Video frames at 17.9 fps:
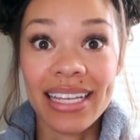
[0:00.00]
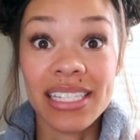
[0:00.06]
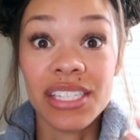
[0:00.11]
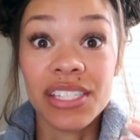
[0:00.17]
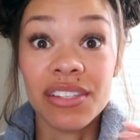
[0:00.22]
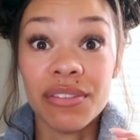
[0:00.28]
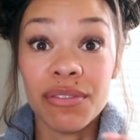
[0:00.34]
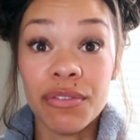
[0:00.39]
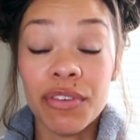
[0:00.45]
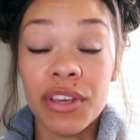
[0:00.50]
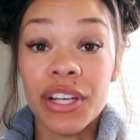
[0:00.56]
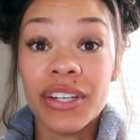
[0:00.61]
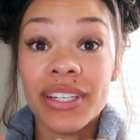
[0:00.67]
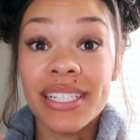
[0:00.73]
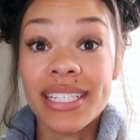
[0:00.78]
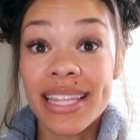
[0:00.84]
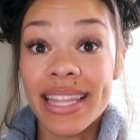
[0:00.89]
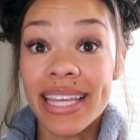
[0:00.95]
as severe
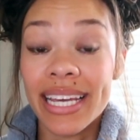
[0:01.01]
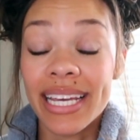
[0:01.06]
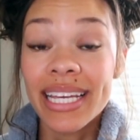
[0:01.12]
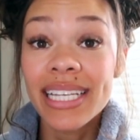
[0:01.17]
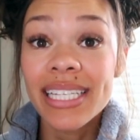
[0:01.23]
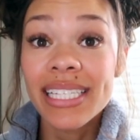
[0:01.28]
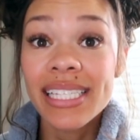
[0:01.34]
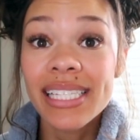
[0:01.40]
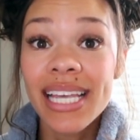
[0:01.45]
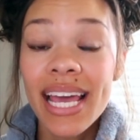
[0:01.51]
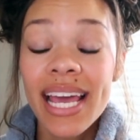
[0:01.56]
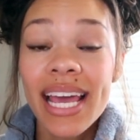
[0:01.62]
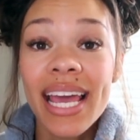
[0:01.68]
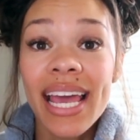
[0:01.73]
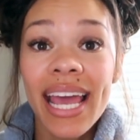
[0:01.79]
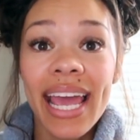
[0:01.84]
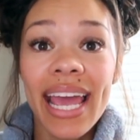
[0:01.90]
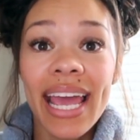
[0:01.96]
as this.
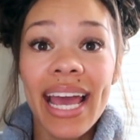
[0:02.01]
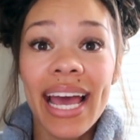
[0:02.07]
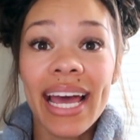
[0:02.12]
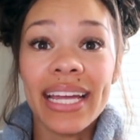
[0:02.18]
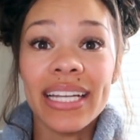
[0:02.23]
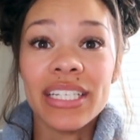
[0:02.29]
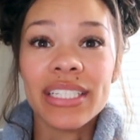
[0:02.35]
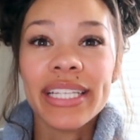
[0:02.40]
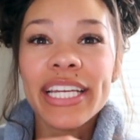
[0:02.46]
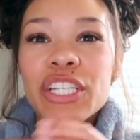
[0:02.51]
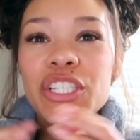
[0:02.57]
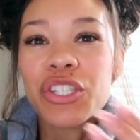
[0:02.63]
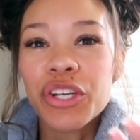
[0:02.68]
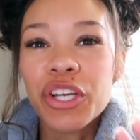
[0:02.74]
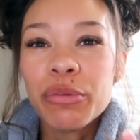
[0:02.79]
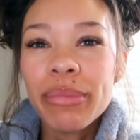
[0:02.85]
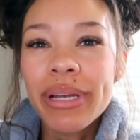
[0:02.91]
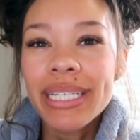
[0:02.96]
And like
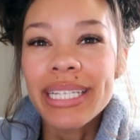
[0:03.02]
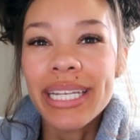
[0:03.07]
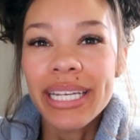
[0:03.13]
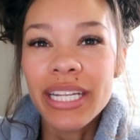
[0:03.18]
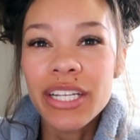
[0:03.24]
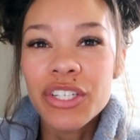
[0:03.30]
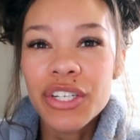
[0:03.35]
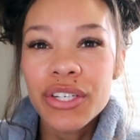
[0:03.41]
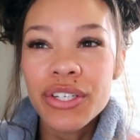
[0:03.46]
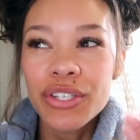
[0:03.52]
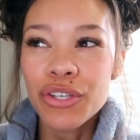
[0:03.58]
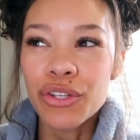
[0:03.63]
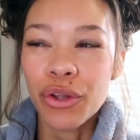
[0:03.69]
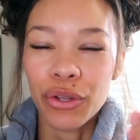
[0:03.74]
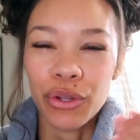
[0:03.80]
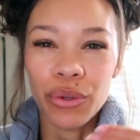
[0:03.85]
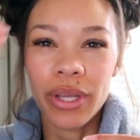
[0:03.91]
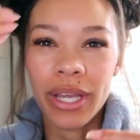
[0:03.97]
during my teenage years, you
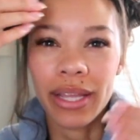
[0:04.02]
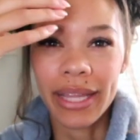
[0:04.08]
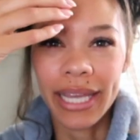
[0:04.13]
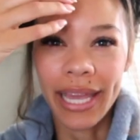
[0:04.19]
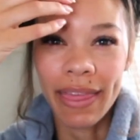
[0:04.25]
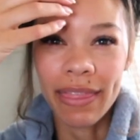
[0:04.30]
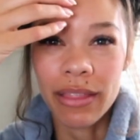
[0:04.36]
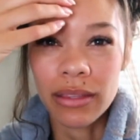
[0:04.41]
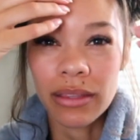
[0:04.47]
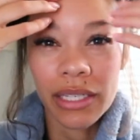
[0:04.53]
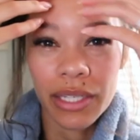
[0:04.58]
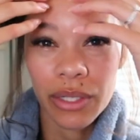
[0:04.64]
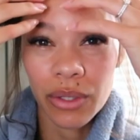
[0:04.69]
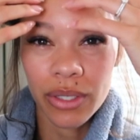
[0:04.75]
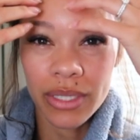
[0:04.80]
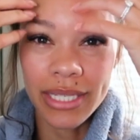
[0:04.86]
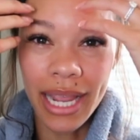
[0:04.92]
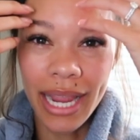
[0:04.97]
know, you get like the
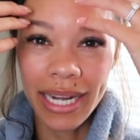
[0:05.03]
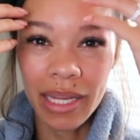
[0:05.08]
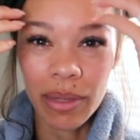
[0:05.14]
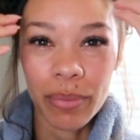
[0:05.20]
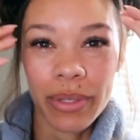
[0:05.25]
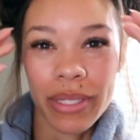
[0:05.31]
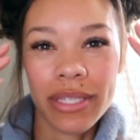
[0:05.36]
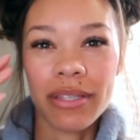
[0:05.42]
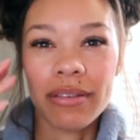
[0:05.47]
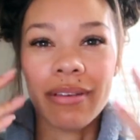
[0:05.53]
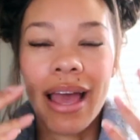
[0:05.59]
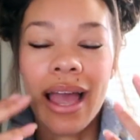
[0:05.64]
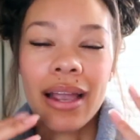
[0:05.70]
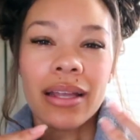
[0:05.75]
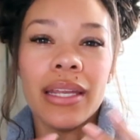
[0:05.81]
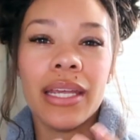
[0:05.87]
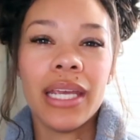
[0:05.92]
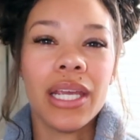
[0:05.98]
little tiny bits of
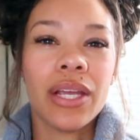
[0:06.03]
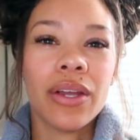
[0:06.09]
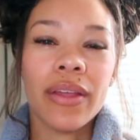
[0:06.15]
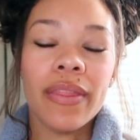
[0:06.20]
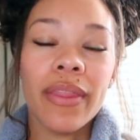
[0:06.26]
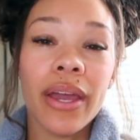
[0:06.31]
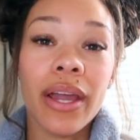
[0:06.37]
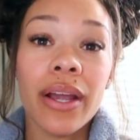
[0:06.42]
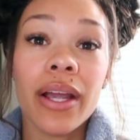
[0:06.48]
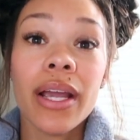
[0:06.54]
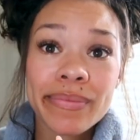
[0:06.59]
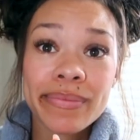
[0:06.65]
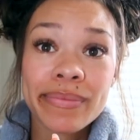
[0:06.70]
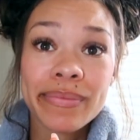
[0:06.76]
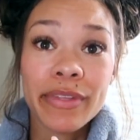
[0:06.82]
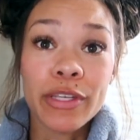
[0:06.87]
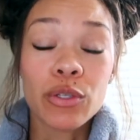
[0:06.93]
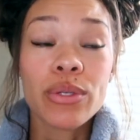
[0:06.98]
acne here and there.
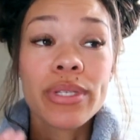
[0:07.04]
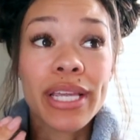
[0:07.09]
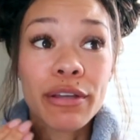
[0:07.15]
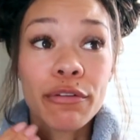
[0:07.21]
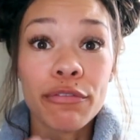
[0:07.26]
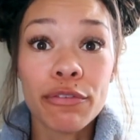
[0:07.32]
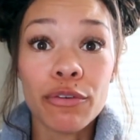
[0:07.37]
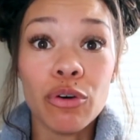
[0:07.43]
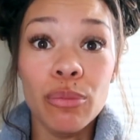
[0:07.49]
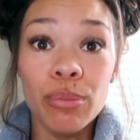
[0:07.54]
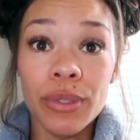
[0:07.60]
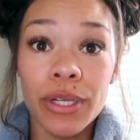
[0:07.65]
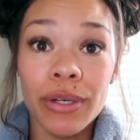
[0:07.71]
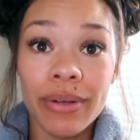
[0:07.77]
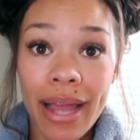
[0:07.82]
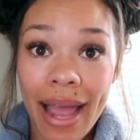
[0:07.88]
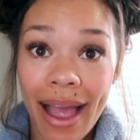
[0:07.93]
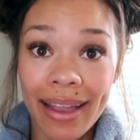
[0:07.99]
This was like
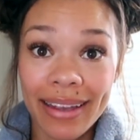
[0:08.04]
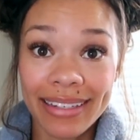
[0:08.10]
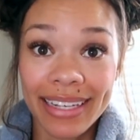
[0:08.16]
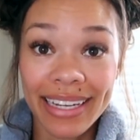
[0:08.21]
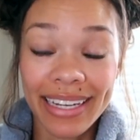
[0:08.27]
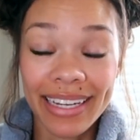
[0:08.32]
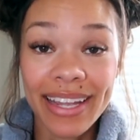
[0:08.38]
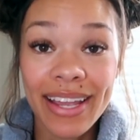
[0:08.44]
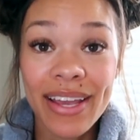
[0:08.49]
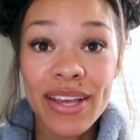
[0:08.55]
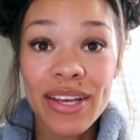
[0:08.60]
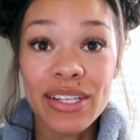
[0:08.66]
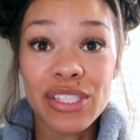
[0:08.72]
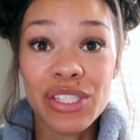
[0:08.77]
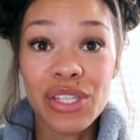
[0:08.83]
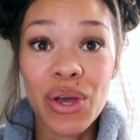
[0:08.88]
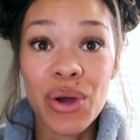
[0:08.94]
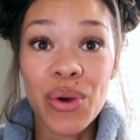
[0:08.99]
full-blown acne.
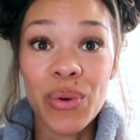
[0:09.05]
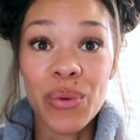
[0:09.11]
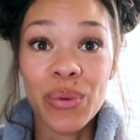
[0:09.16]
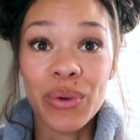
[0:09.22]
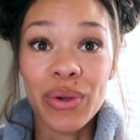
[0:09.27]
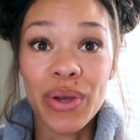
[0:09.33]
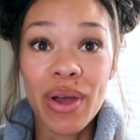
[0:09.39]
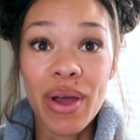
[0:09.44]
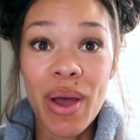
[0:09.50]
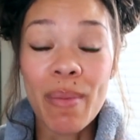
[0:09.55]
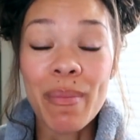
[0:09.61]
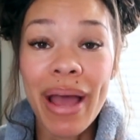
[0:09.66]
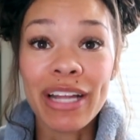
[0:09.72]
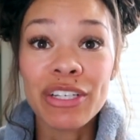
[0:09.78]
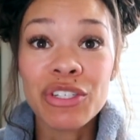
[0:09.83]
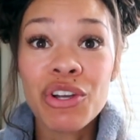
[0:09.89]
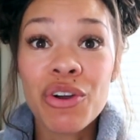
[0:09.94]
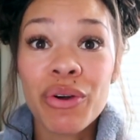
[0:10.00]
So
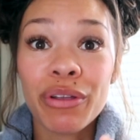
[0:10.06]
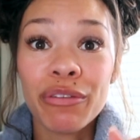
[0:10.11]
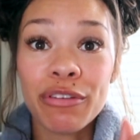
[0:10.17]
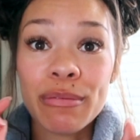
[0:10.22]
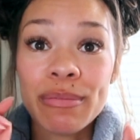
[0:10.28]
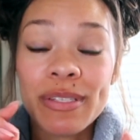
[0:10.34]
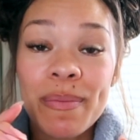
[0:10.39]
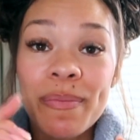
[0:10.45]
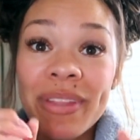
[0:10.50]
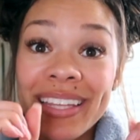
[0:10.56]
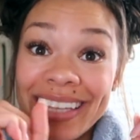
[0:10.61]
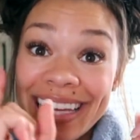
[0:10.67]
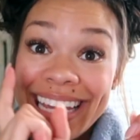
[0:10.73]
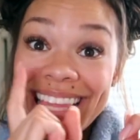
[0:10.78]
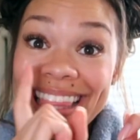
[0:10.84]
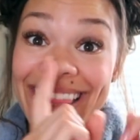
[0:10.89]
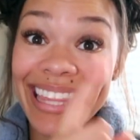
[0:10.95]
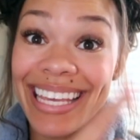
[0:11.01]
imagine going from something
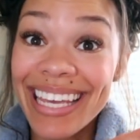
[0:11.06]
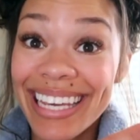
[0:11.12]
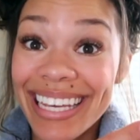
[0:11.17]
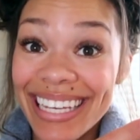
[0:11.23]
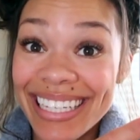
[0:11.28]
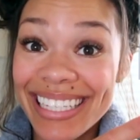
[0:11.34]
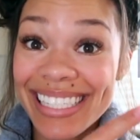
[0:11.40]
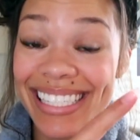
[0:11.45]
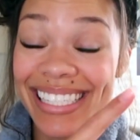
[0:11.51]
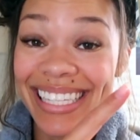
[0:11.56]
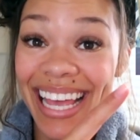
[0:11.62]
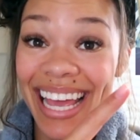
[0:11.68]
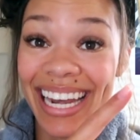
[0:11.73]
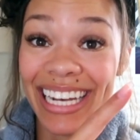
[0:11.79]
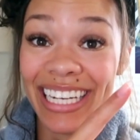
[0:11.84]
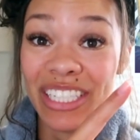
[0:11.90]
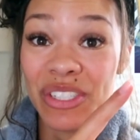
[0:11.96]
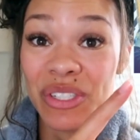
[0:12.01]
like this
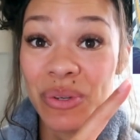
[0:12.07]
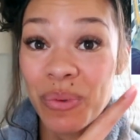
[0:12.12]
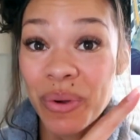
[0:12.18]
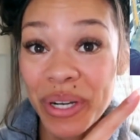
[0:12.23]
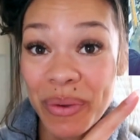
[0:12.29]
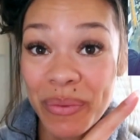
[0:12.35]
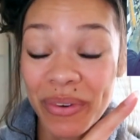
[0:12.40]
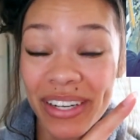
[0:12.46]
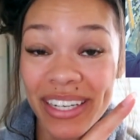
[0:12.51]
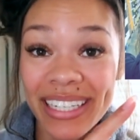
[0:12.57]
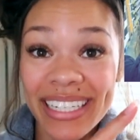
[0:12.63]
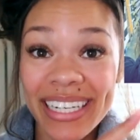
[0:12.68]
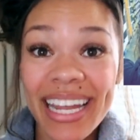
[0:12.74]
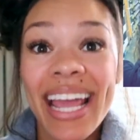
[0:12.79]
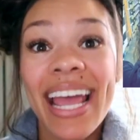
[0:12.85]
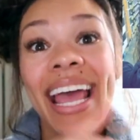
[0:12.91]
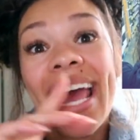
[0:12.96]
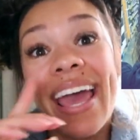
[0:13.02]
at age
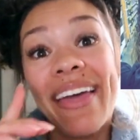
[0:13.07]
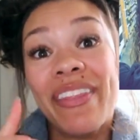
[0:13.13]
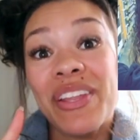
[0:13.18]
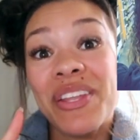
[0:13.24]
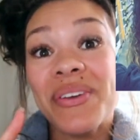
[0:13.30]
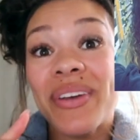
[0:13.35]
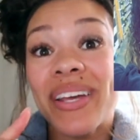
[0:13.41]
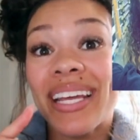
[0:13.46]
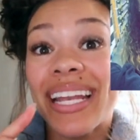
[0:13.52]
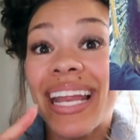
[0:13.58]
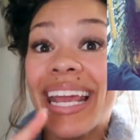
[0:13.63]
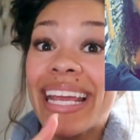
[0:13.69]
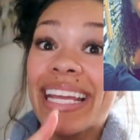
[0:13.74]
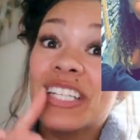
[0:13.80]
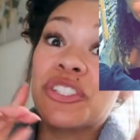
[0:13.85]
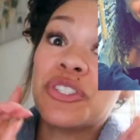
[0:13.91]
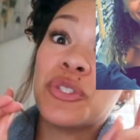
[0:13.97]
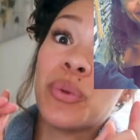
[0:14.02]
21 and then you hit
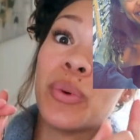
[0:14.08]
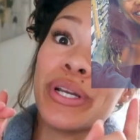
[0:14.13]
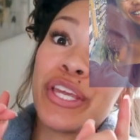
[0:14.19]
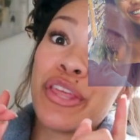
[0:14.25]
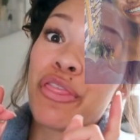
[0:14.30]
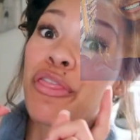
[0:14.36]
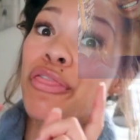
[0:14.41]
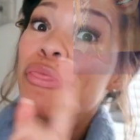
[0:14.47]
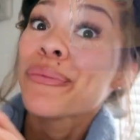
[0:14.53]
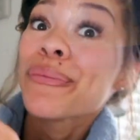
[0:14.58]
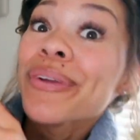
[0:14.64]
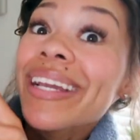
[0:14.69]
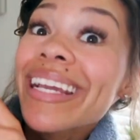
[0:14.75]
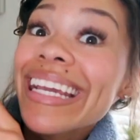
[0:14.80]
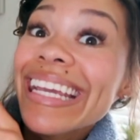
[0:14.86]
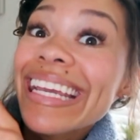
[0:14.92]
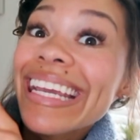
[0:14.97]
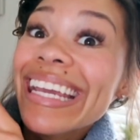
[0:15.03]
age
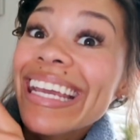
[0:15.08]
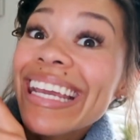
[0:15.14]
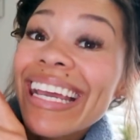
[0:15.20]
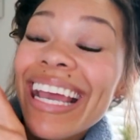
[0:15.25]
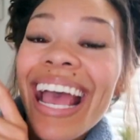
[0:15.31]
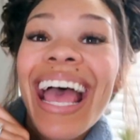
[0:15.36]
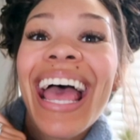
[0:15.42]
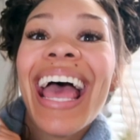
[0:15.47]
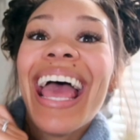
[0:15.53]
23